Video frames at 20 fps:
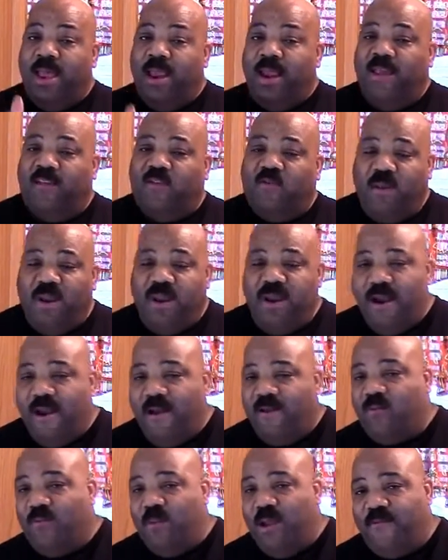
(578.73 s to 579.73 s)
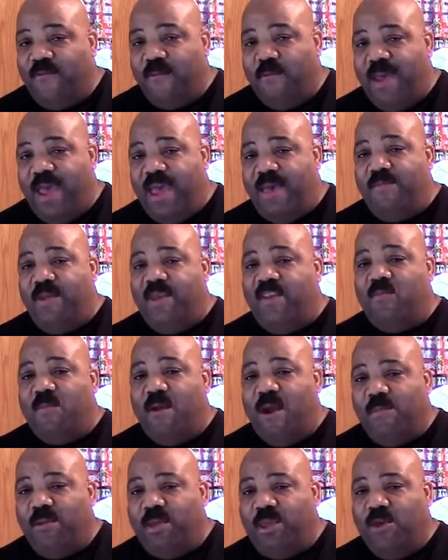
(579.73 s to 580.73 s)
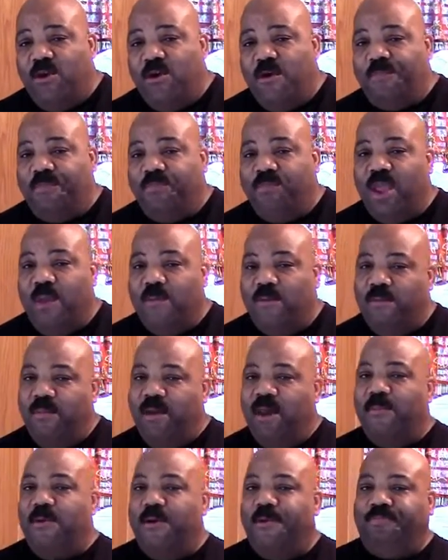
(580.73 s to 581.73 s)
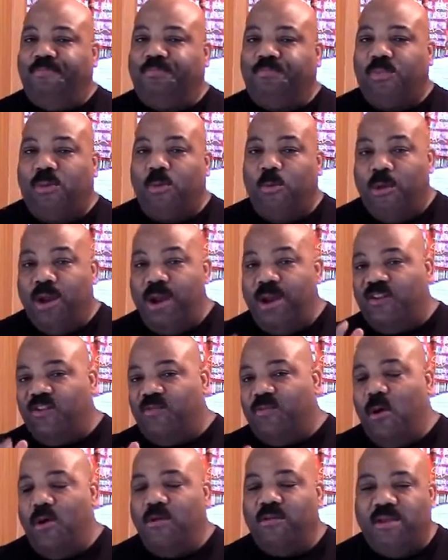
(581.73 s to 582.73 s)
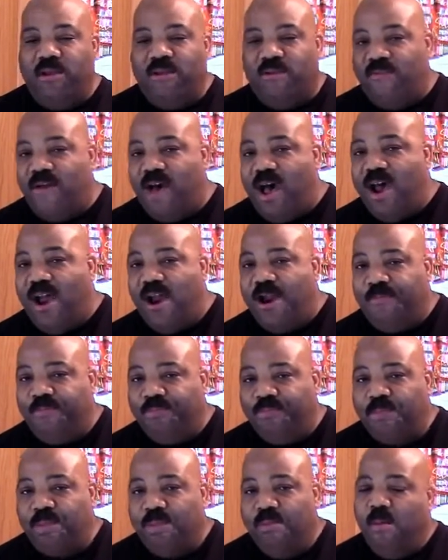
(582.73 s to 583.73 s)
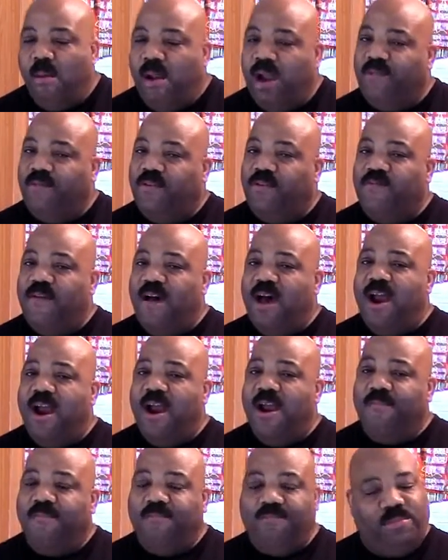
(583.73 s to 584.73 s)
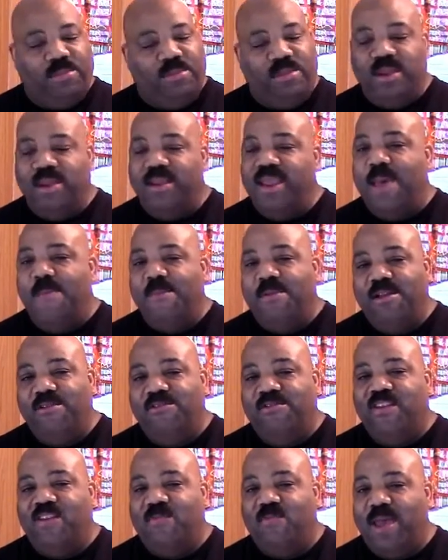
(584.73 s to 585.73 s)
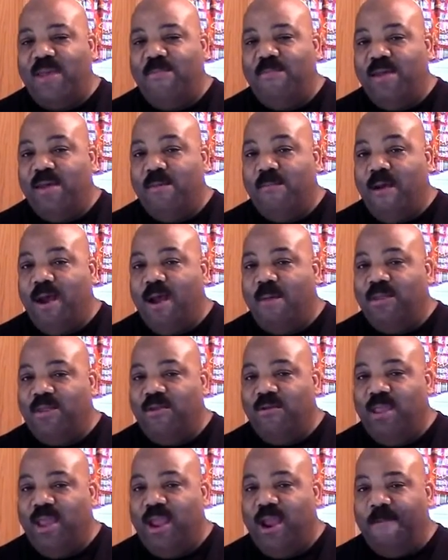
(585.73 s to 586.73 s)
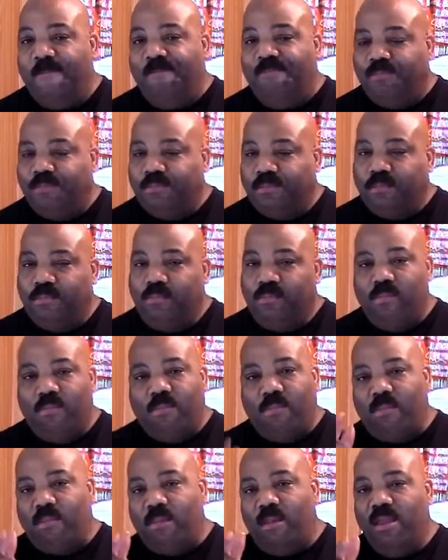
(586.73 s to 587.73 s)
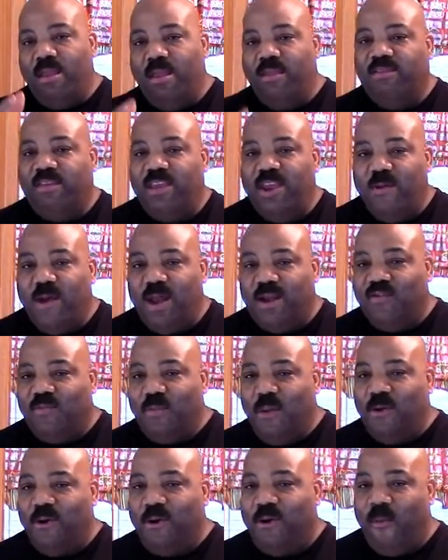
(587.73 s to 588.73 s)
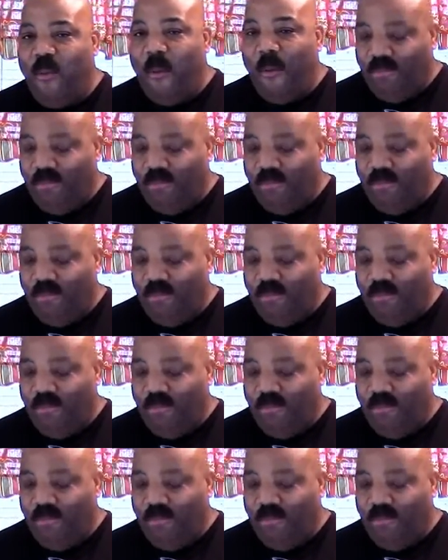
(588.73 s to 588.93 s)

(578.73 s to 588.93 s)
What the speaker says: this has been Daryl Smith from Bad Beast Barbecue. And remember, where there's smoke, there's fire. And if it's fire, then damn it, there just might be a barbecue there. See you around the smoker.